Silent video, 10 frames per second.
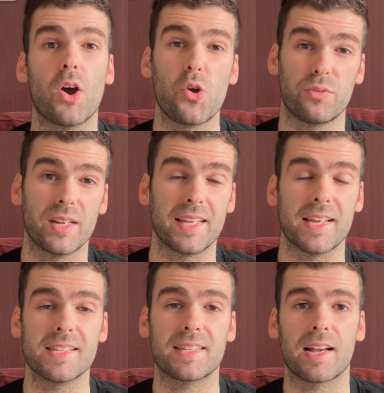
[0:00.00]
And hopefully it
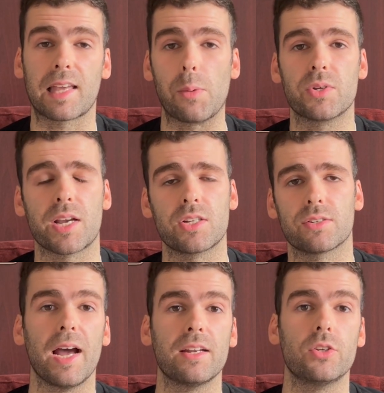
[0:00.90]
is that game
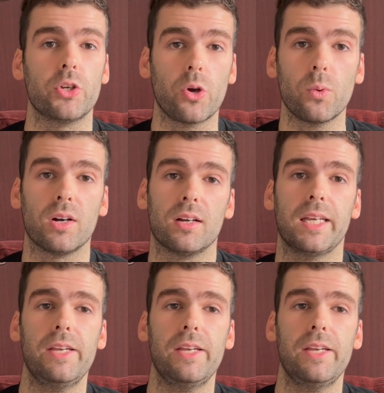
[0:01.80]
changer. And you know what?